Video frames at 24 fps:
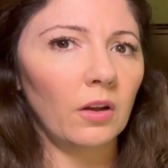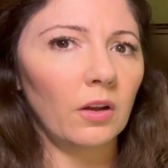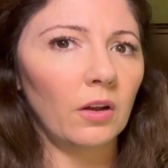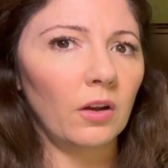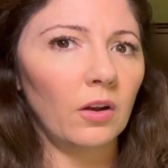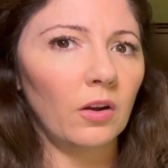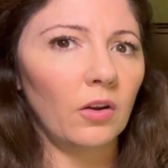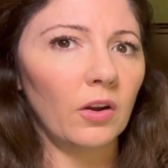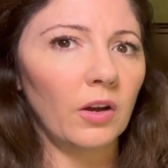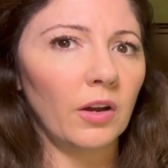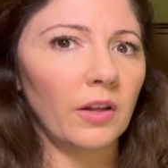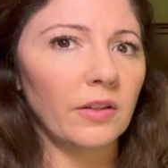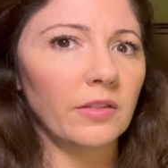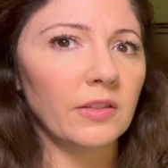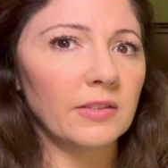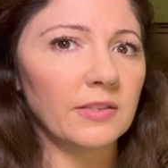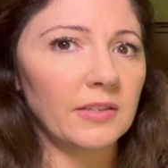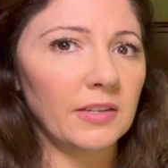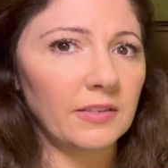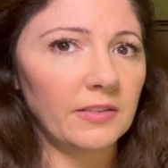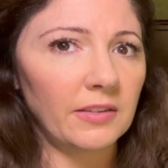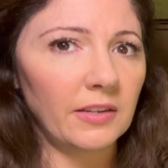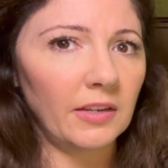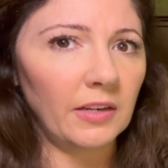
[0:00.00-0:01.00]
on the
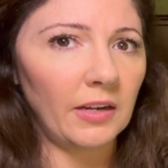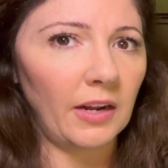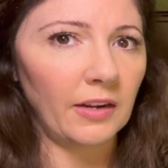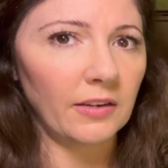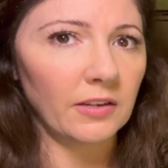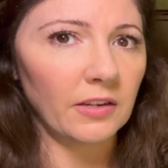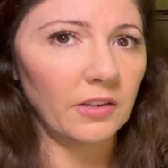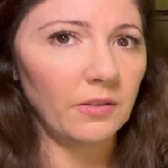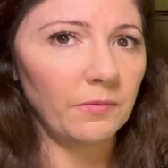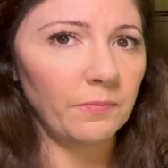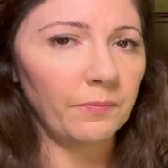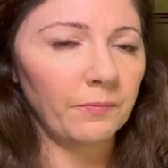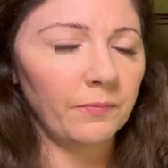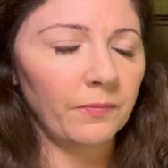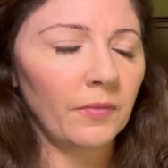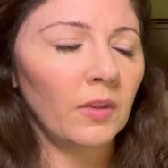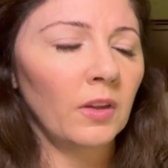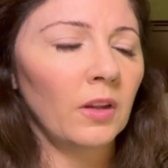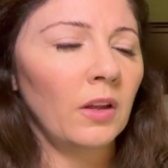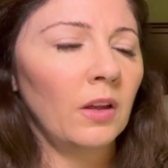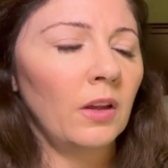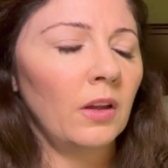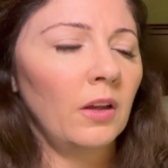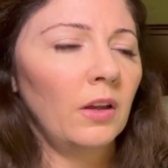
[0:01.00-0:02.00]
CC Connected,
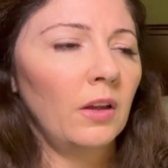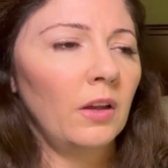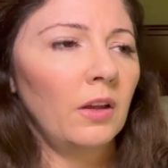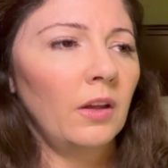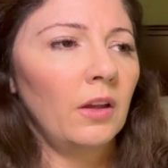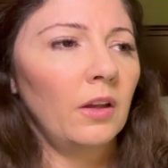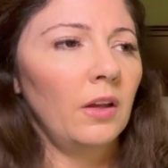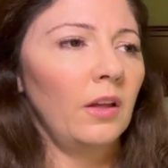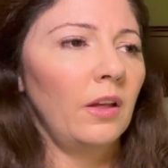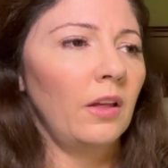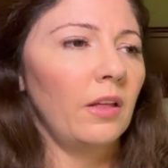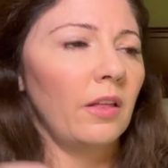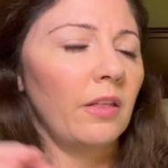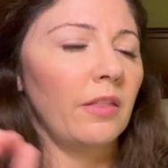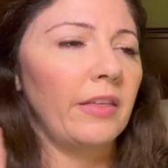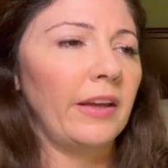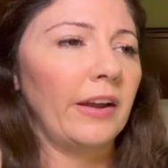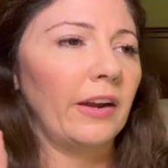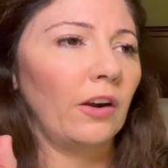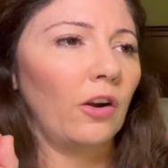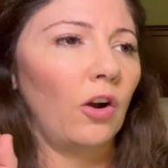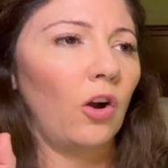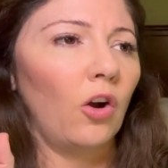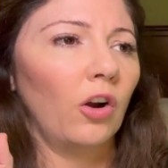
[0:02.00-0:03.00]

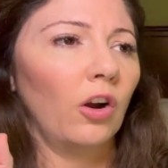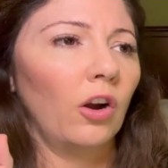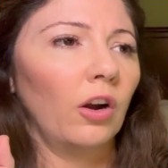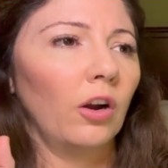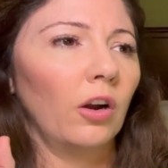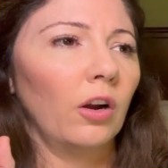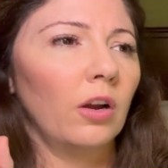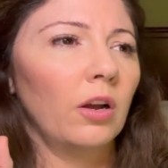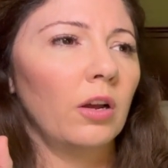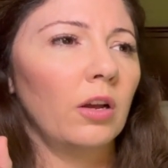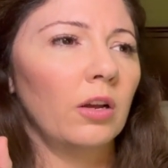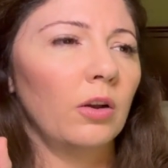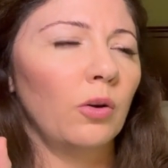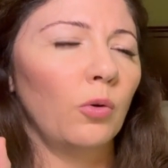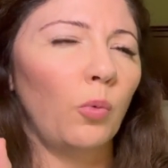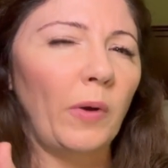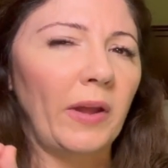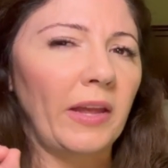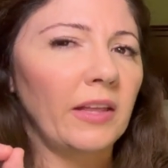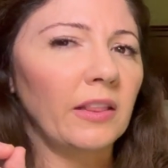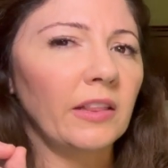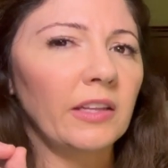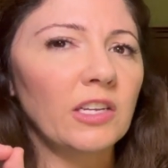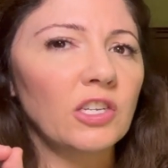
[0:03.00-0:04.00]
there are
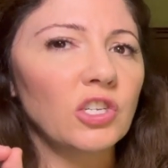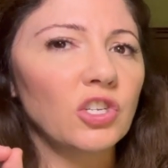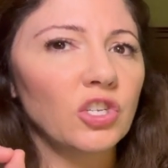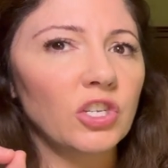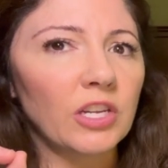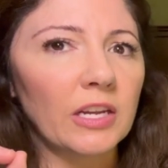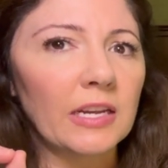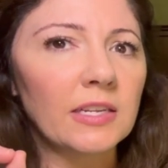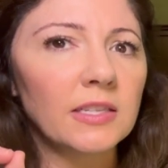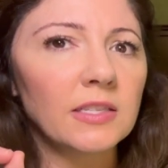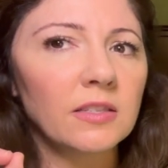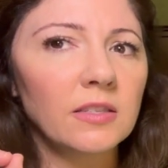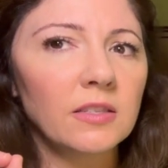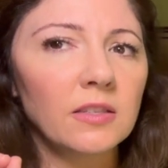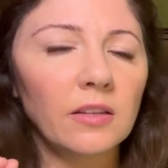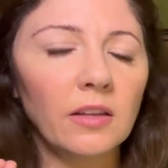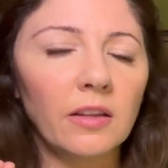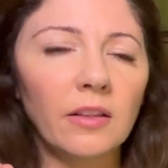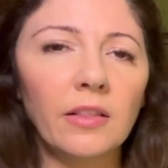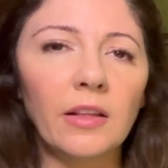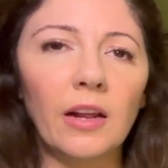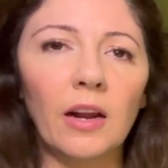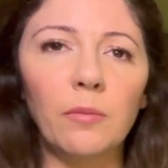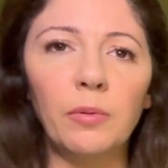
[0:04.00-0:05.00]
weekly sheets
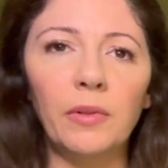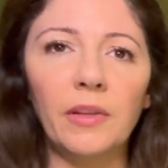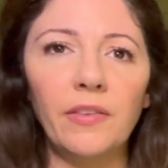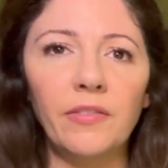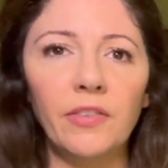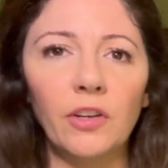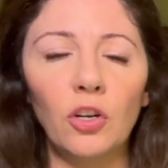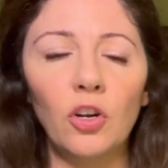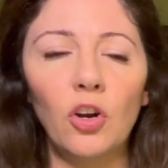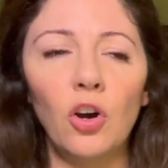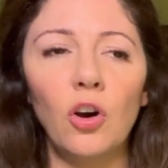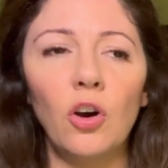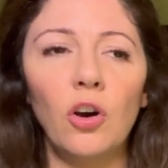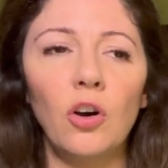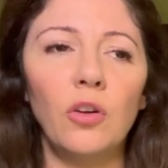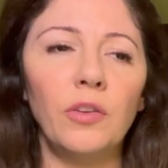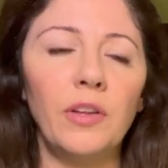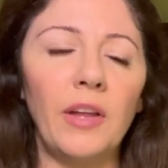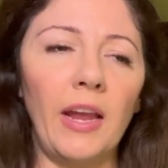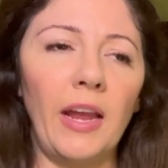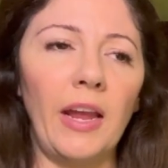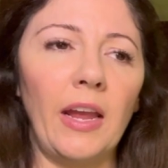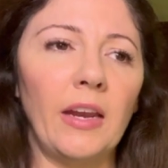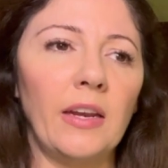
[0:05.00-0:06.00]
that I believe they're called,
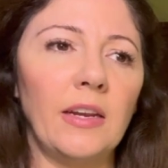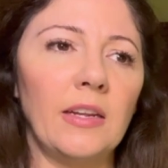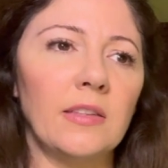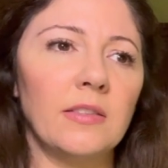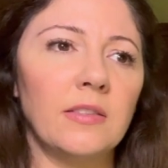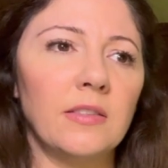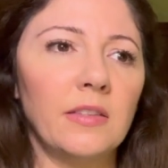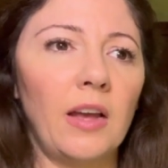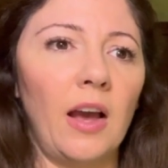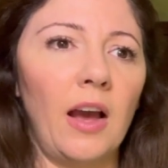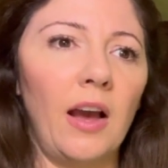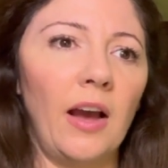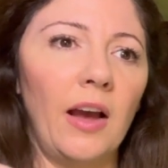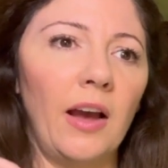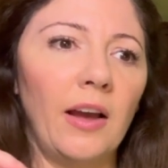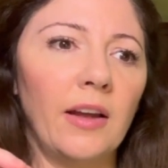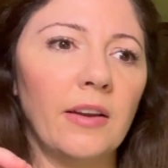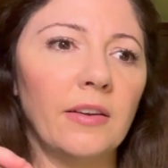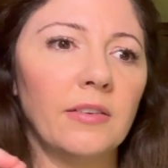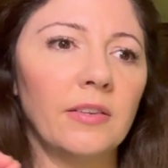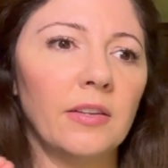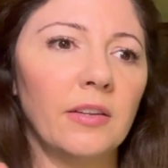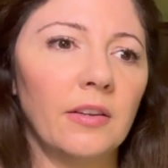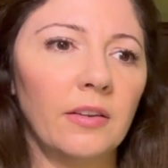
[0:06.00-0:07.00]
and it's
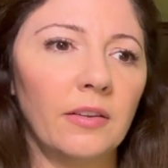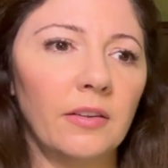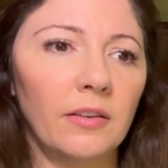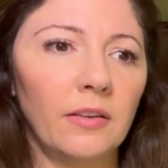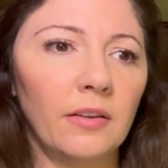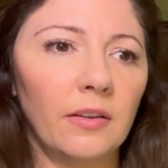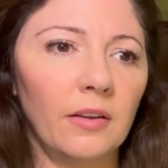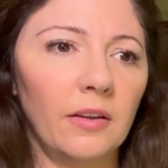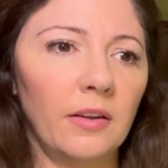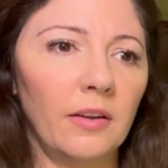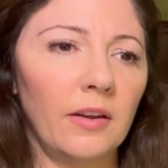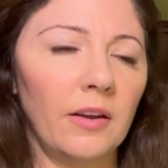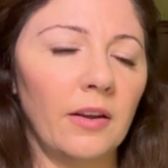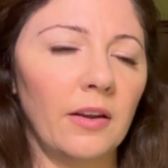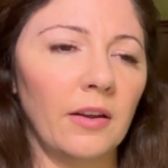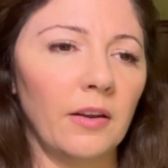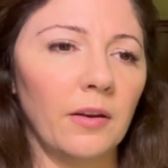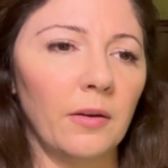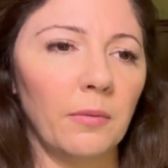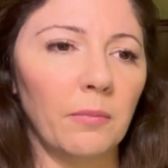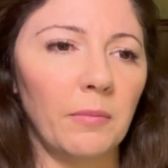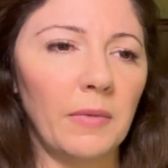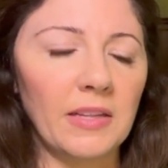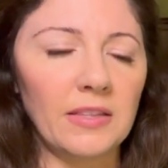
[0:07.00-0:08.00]
got
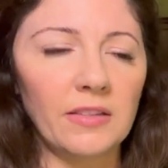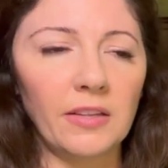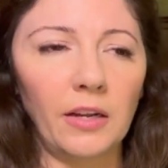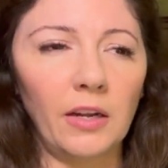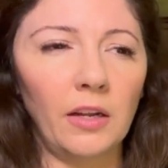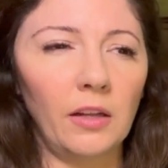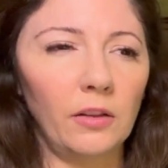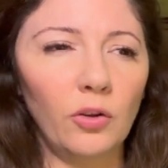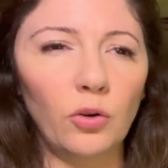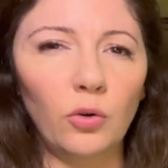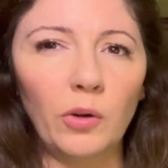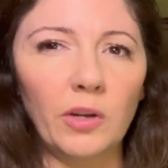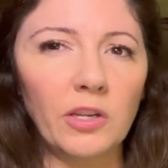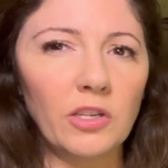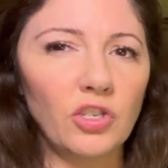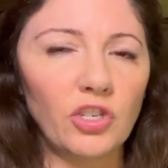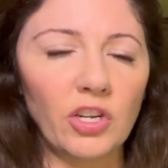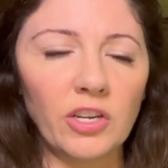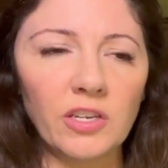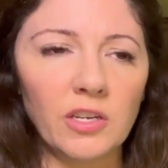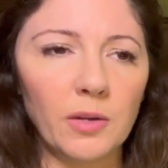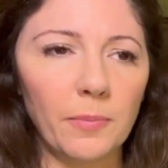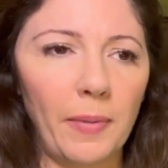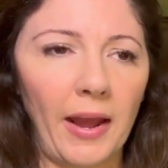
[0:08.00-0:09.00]
it's like a little
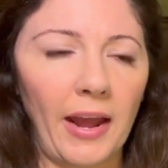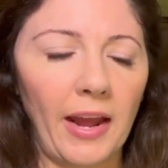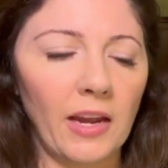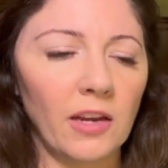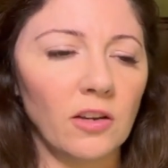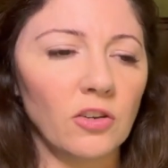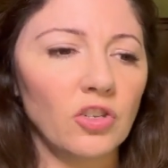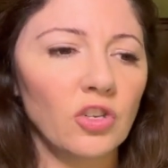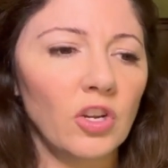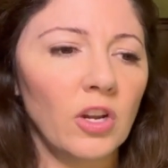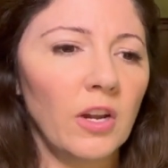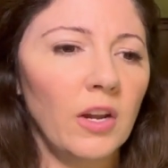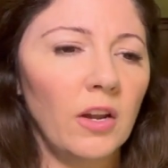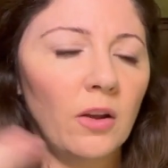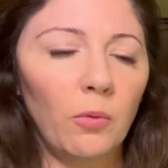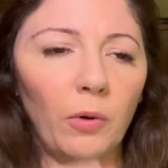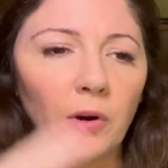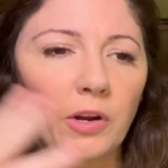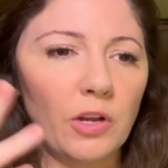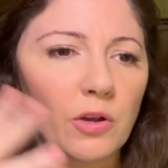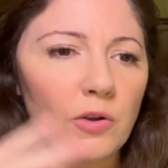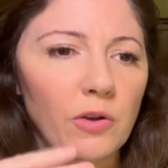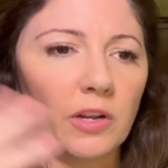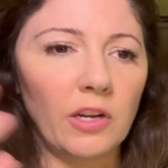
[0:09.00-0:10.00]
agenda page
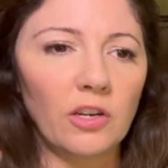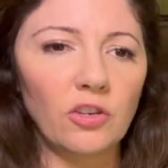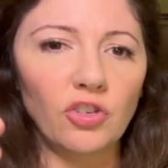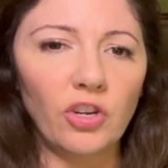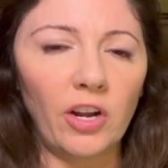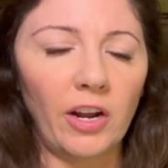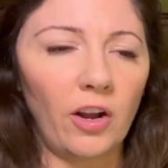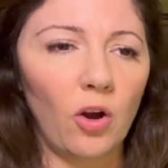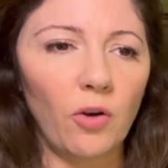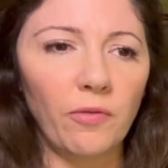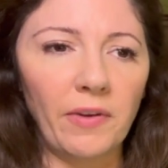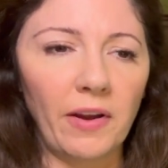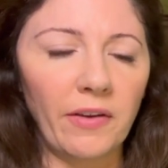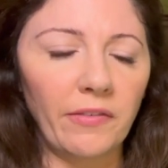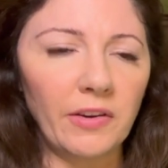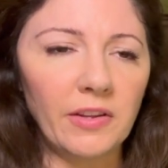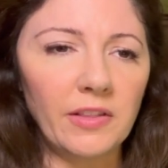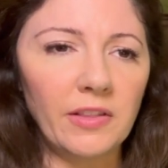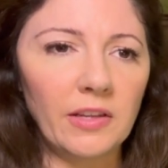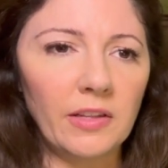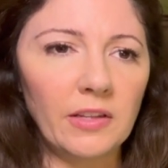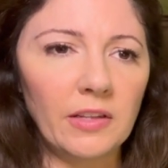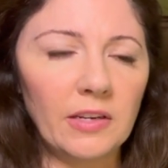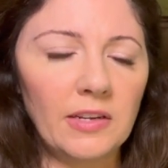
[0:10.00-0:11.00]
where you can check off
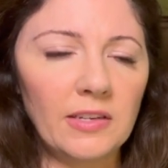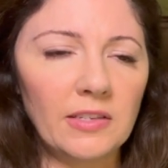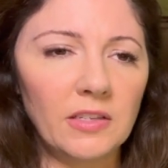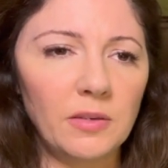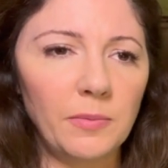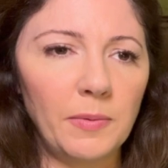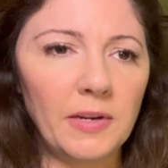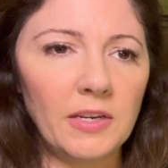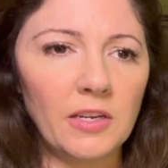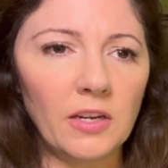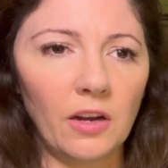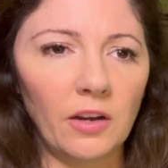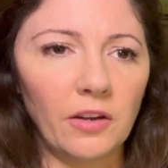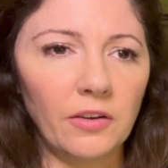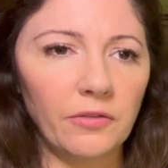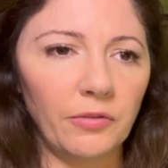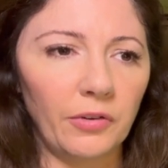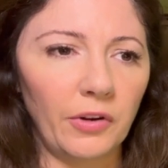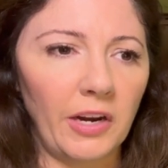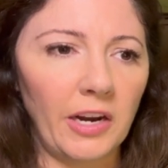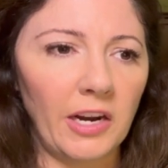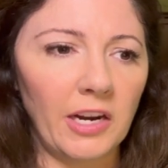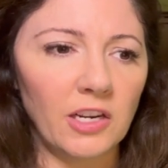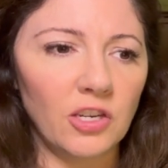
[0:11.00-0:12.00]
everything that needs to be done
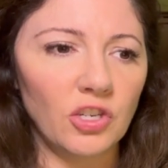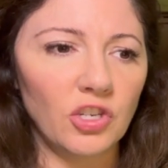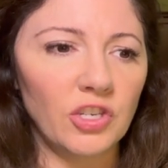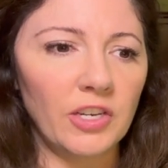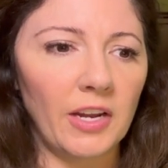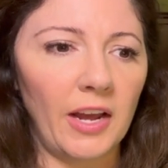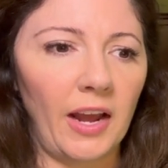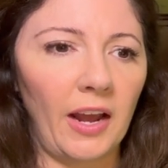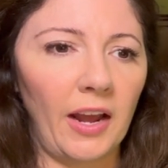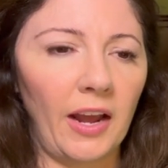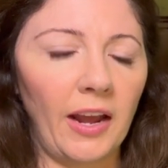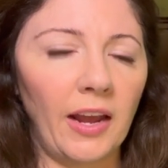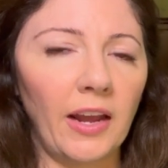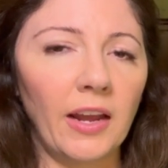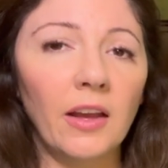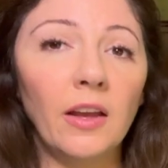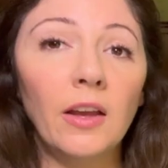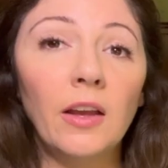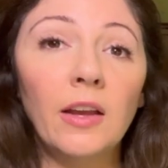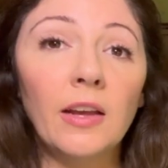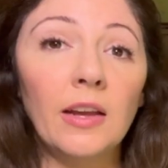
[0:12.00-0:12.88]
for each day.